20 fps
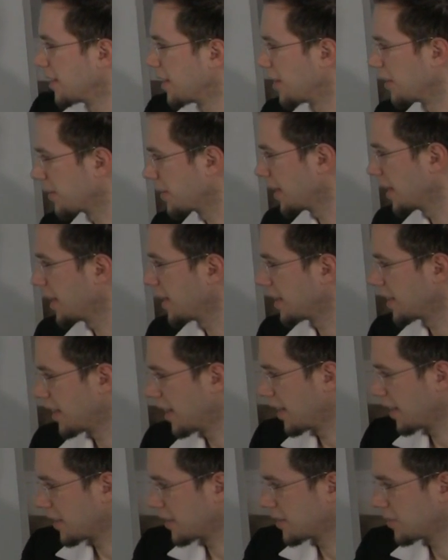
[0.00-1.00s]
Okay,
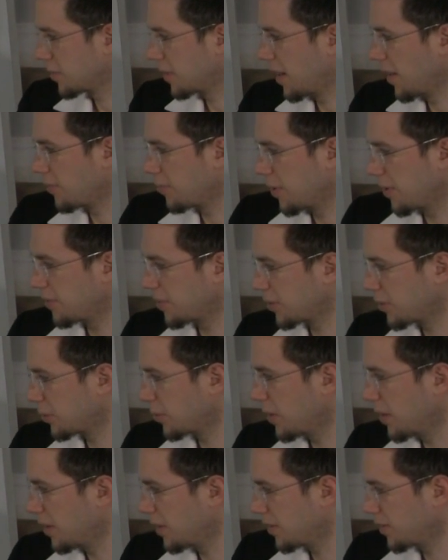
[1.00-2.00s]
next we have perfect
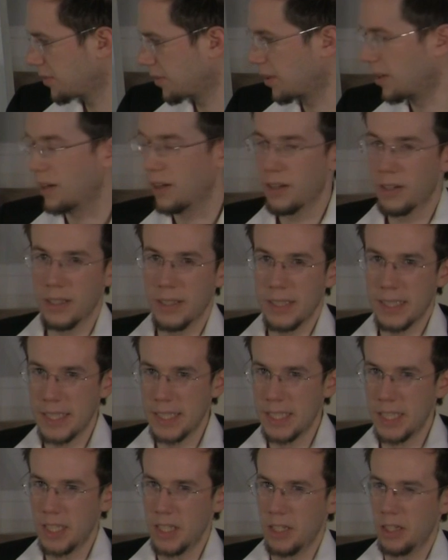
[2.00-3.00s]
12th on
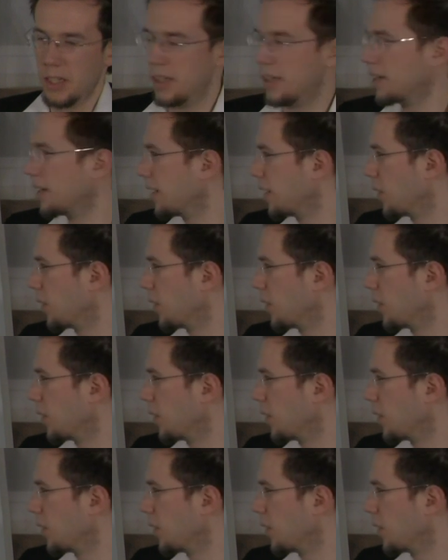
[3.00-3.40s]
E.